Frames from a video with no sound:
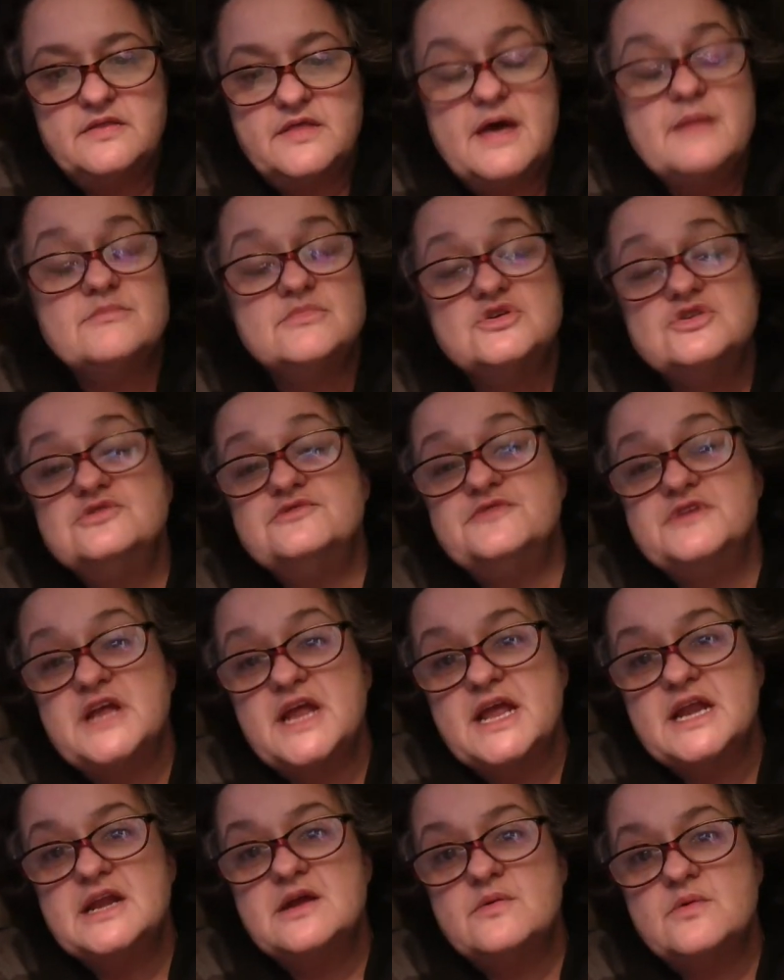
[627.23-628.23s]
that
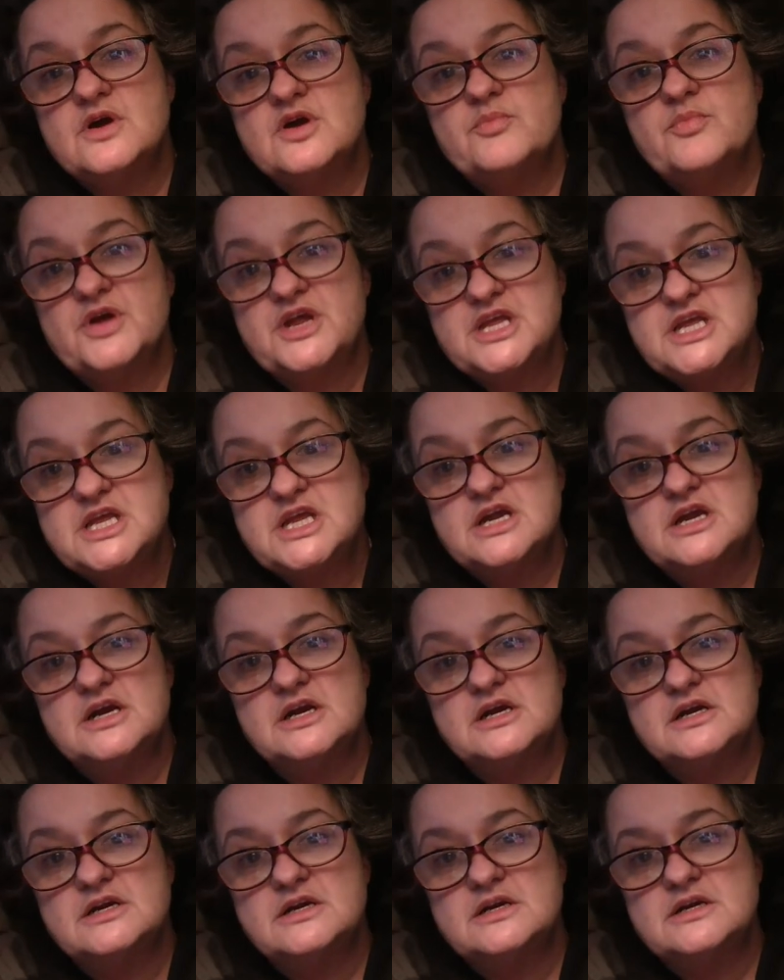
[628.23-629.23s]
movie, Anywhere But
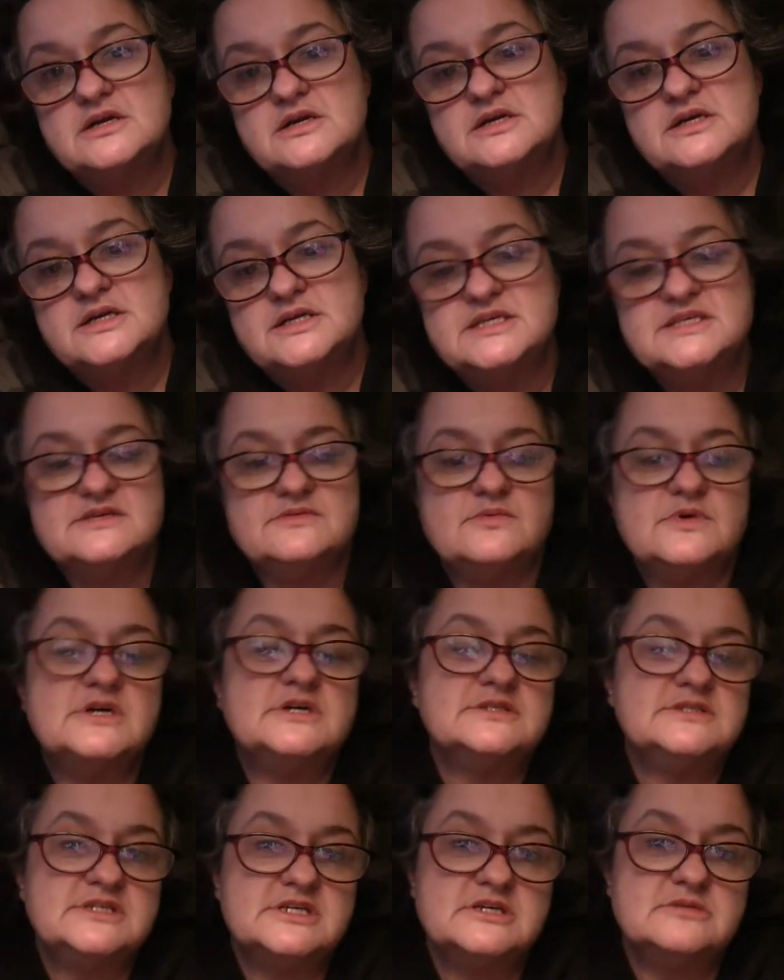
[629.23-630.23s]
Here, is a
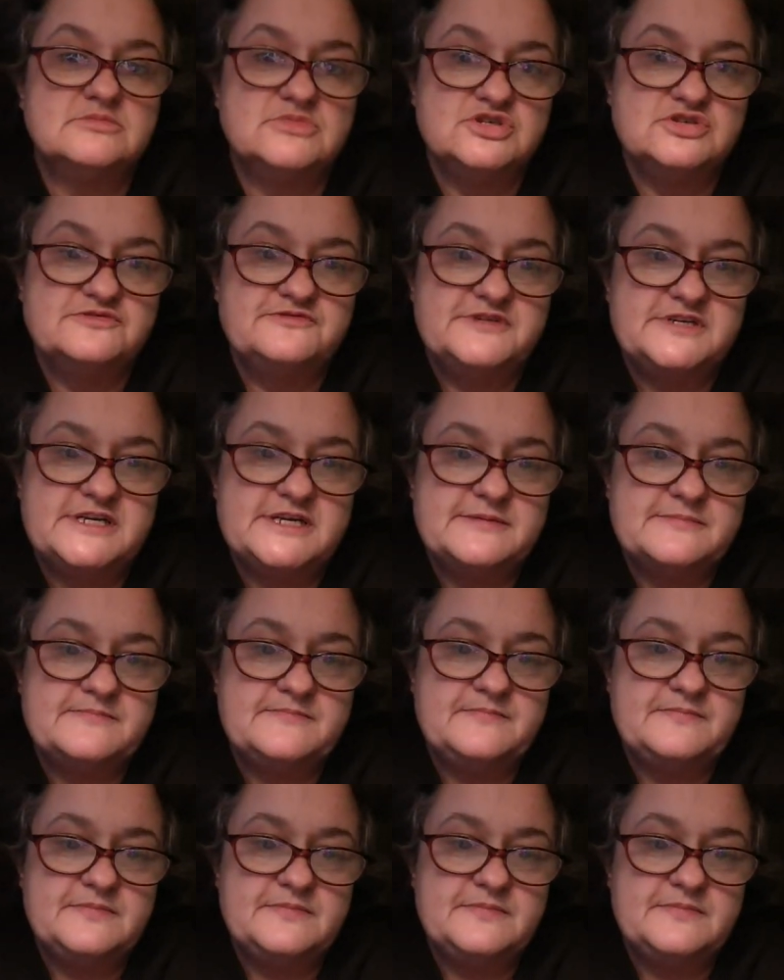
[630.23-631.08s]
well done movie.